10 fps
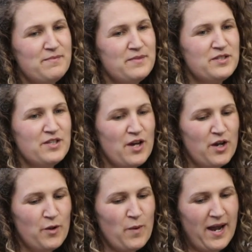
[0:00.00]

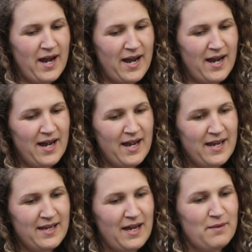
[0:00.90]
So
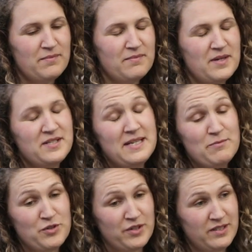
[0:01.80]
I am a
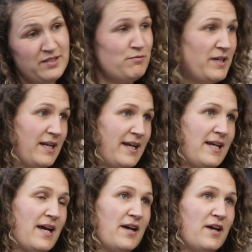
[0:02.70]
seamstress
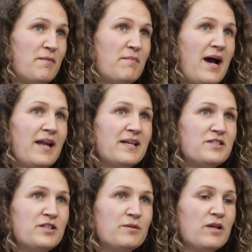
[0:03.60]
really, and I
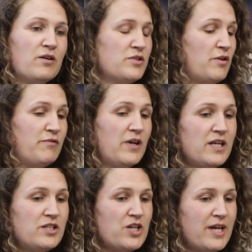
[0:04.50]
do a lot of soft
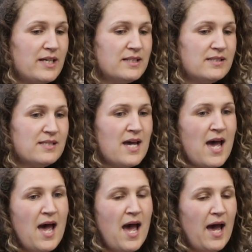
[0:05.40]
furnishings,
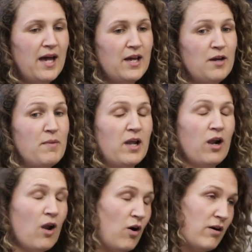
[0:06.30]
a
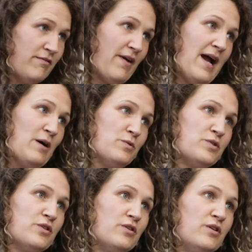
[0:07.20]
lot of
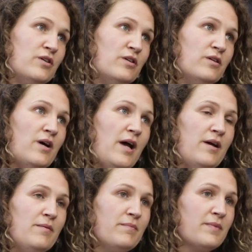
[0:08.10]
outdoor
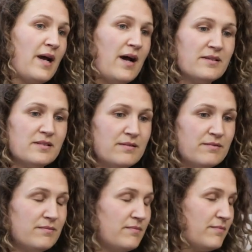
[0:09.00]

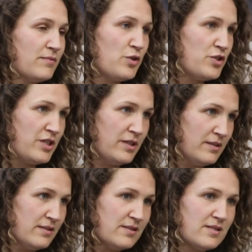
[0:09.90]
garden
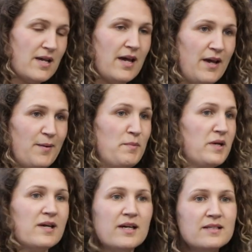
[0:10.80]
cushions,
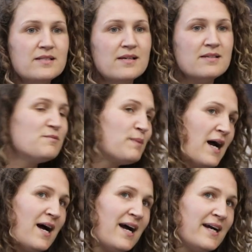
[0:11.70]
curtains,
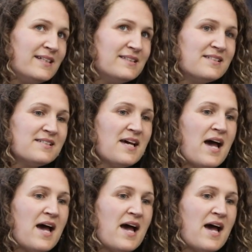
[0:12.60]
blinds,